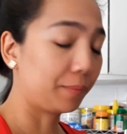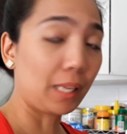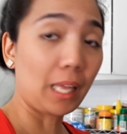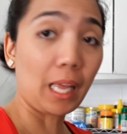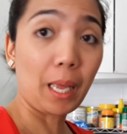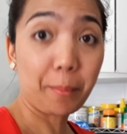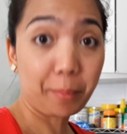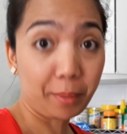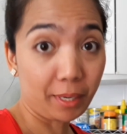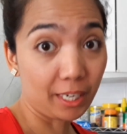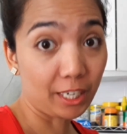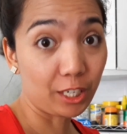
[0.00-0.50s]

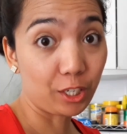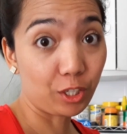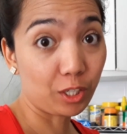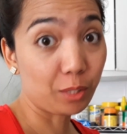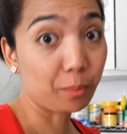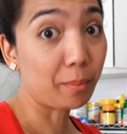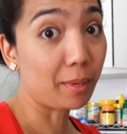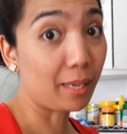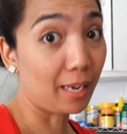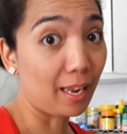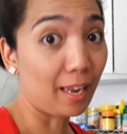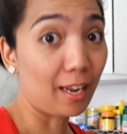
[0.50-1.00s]
I'm gonna use
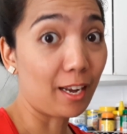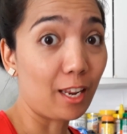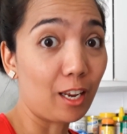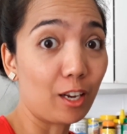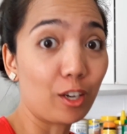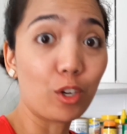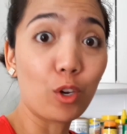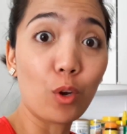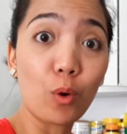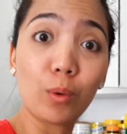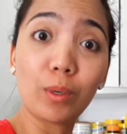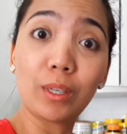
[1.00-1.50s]
banana
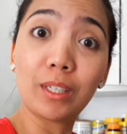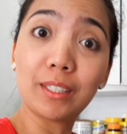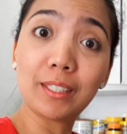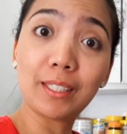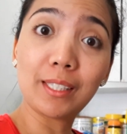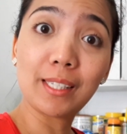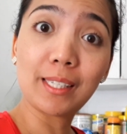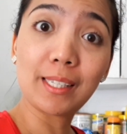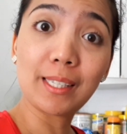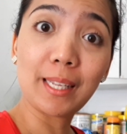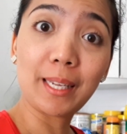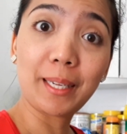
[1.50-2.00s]
and yogurt
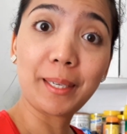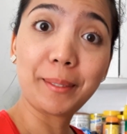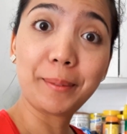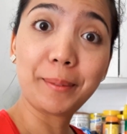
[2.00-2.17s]
instead.